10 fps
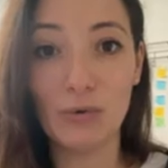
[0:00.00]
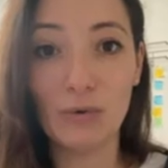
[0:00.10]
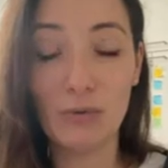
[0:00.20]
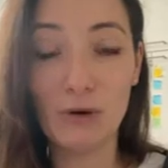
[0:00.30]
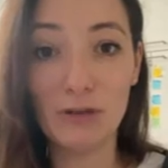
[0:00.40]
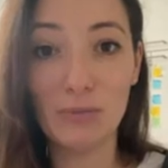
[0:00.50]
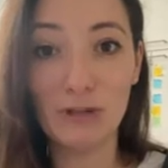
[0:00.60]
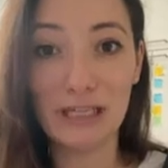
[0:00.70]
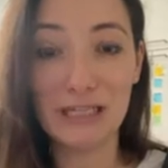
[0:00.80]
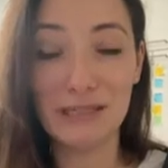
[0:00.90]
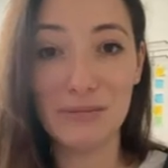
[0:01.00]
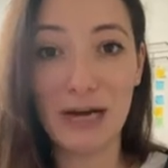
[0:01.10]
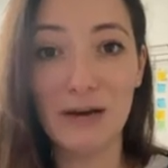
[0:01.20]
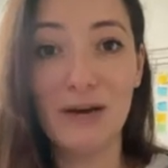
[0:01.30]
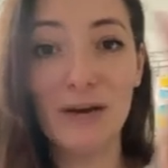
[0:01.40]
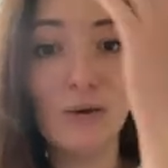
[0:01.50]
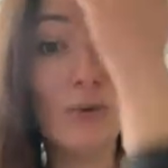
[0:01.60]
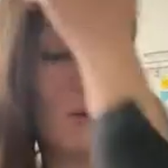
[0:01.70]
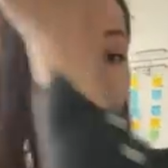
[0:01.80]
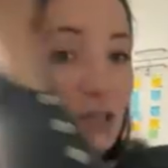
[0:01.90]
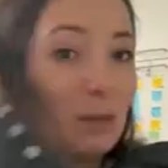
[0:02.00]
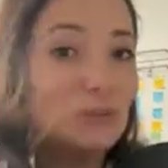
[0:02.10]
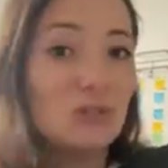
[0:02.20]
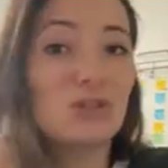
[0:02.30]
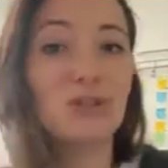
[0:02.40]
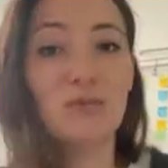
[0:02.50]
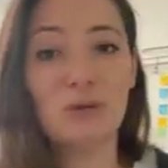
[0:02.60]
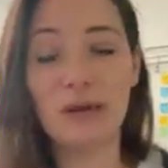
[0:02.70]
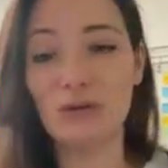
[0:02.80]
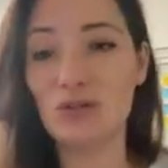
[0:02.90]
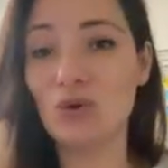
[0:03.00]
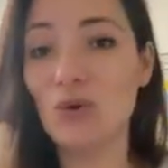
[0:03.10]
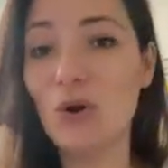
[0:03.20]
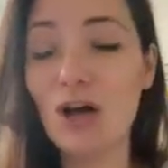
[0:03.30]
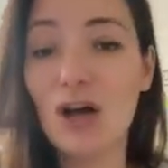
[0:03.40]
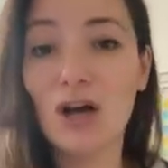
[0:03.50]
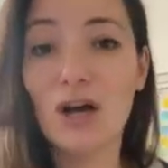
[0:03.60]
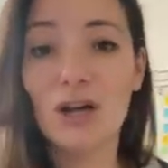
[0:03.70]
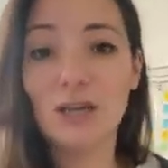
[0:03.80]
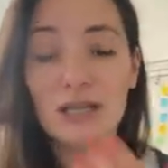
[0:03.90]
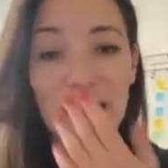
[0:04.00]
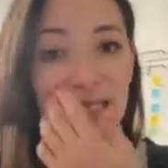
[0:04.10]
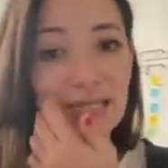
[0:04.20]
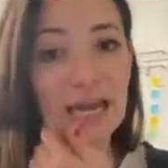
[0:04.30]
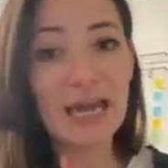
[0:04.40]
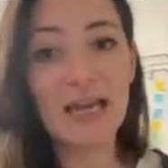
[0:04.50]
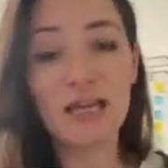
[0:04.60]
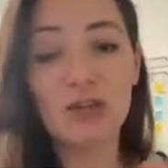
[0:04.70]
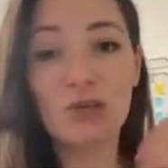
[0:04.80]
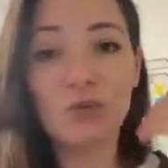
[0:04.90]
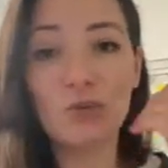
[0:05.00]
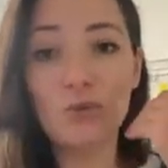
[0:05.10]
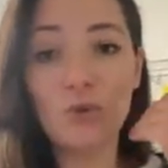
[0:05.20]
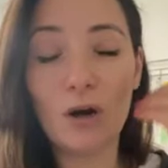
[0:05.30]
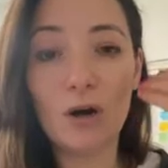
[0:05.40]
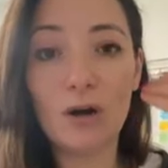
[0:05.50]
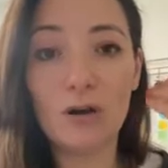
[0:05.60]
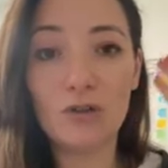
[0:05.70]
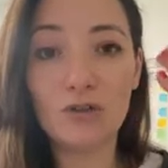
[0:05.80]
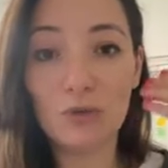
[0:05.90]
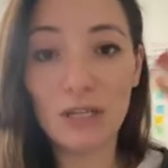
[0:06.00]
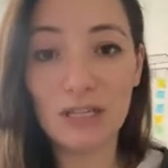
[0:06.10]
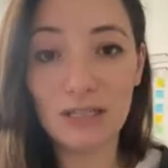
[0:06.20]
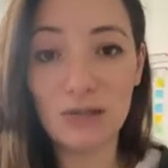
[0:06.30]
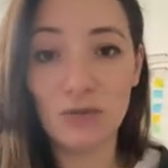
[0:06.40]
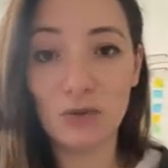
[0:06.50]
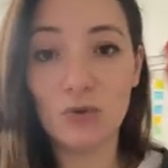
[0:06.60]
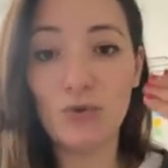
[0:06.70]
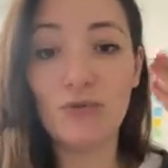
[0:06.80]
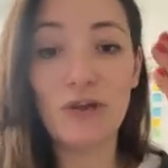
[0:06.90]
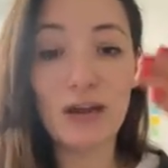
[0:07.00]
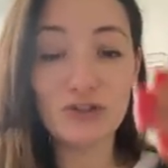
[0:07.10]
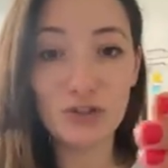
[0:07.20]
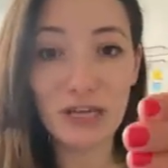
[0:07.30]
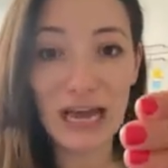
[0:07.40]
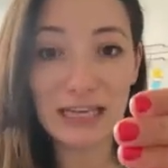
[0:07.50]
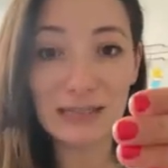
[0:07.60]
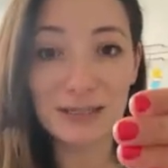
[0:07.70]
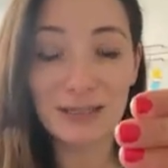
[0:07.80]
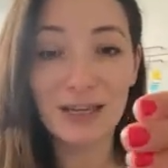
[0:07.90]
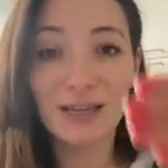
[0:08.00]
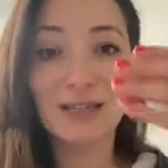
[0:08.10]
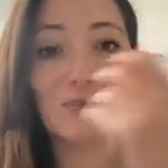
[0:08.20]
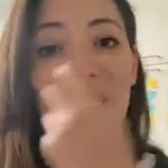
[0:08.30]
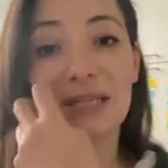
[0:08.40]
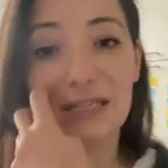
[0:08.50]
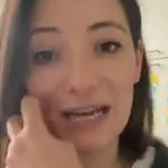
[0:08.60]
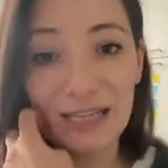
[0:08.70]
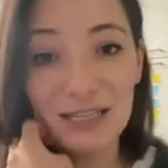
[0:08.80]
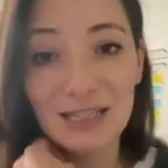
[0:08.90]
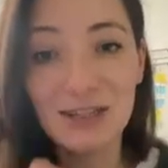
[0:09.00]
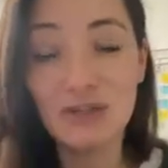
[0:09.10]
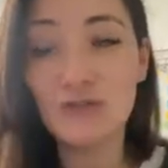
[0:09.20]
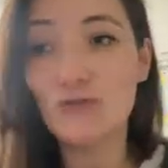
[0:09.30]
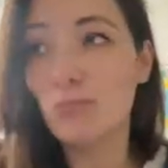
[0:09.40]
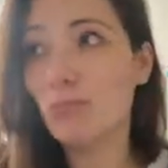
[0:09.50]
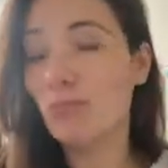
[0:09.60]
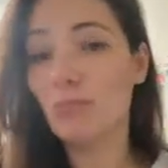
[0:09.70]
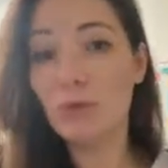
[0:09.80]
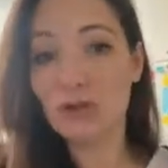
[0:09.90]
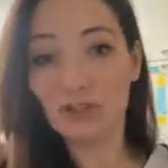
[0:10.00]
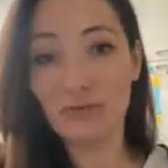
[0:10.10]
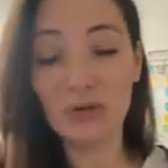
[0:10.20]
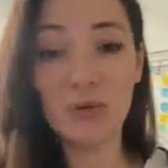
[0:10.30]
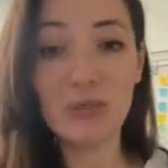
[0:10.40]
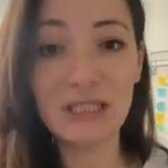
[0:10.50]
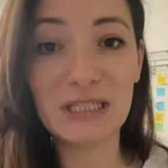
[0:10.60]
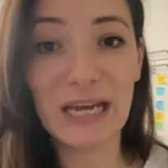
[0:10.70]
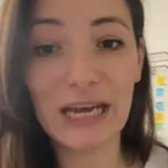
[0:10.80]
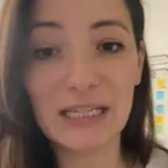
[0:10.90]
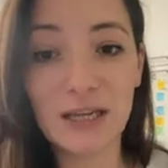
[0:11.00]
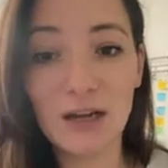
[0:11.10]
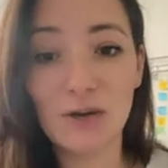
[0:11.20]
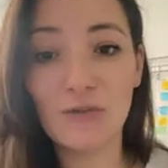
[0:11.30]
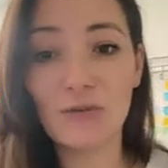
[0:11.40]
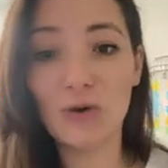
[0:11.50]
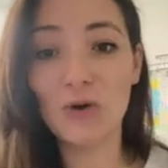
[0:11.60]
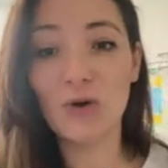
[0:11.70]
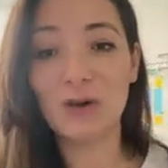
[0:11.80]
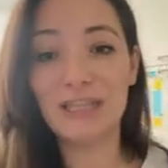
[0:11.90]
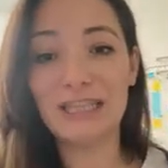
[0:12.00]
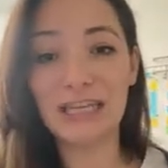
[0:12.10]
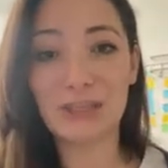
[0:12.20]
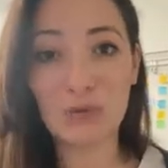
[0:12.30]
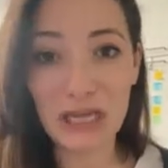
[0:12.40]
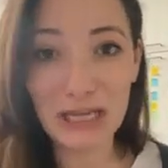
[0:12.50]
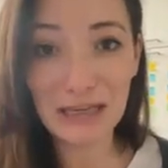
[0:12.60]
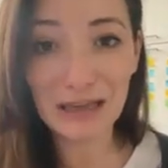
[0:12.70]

what your podcast is about or what the episode is going to be about. So let's say you are doing an interview, you found your guest, they've said yes, you've booked a recording date for next week,